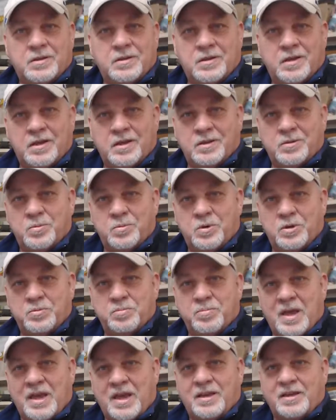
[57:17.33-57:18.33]
and
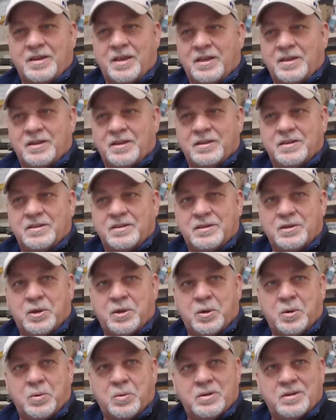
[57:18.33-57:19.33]
wouldn't mandate it, you
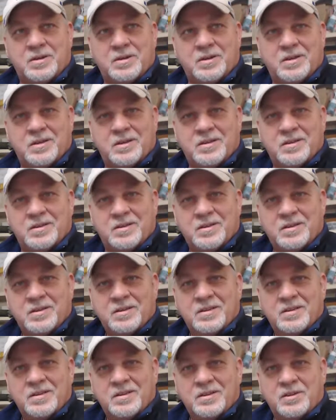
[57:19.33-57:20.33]
know, and
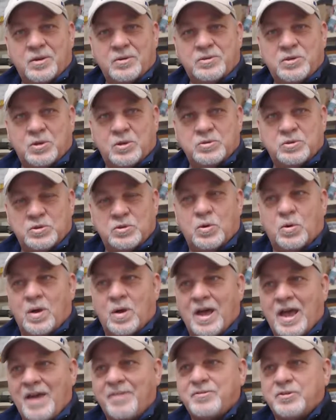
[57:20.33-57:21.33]
you know, told you you're
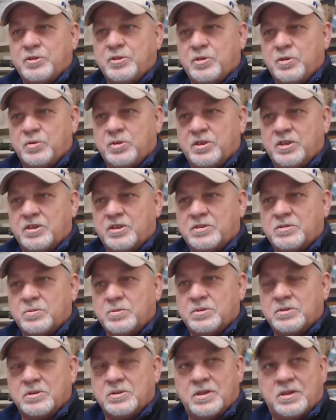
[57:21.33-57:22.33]
going to have to do this
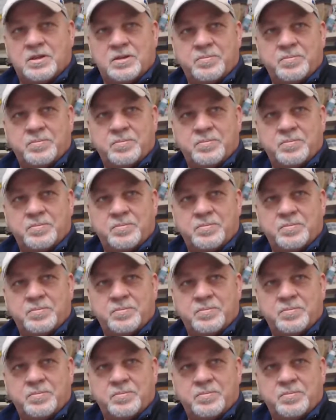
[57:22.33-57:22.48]
when.